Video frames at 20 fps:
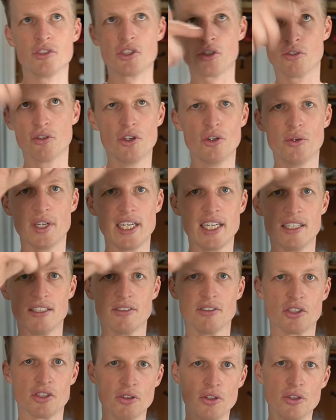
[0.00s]
screw
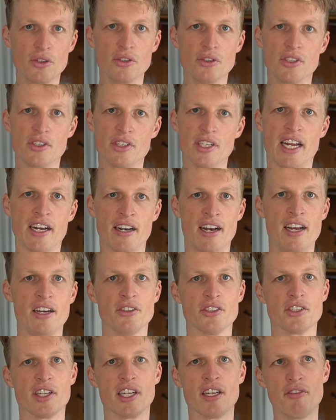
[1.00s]
in screws at an
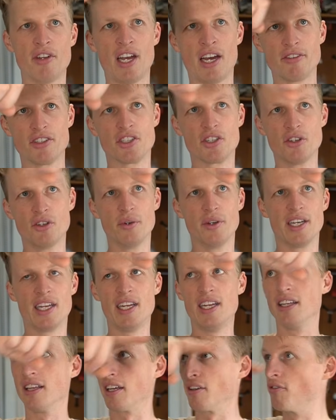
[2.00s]
angle. So like if you have a screw in
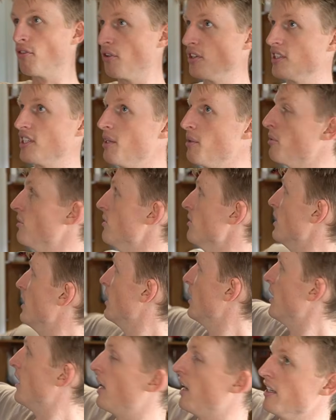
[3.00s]
here, like for example,
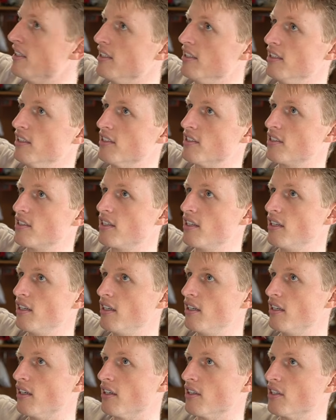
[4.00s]
I did this,
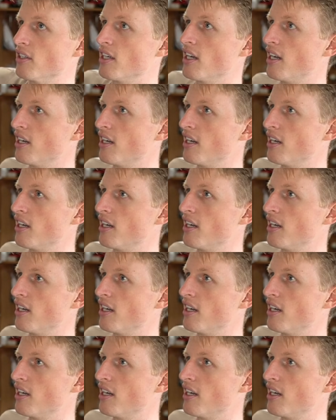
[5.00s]
you